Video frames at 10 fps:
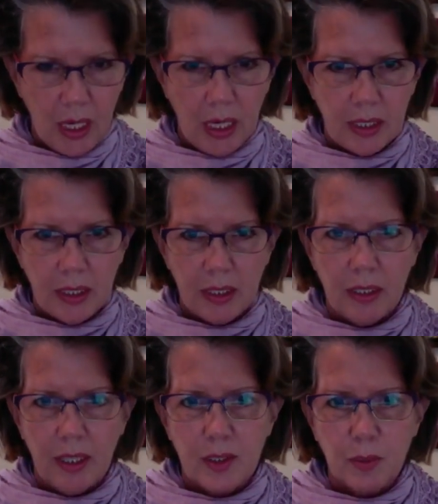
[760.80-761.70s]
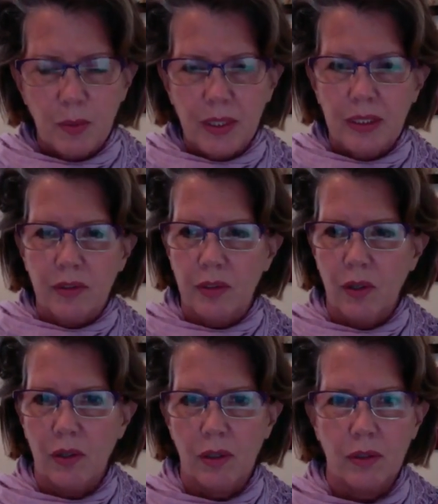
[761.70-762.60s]
And then the last point is
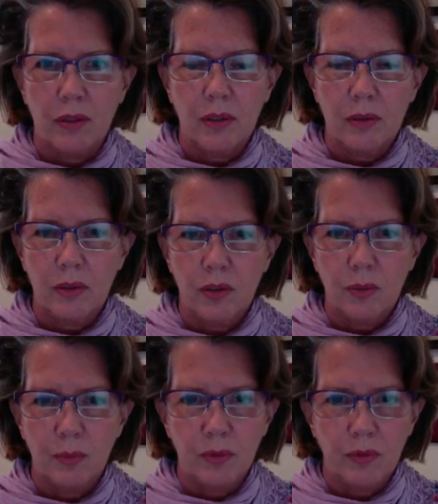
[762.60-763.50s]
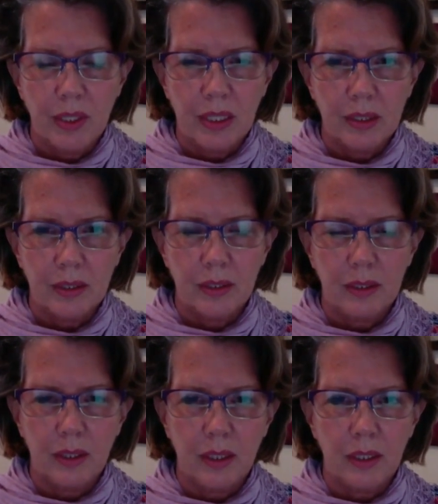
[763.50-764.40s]
called, I'll just move this,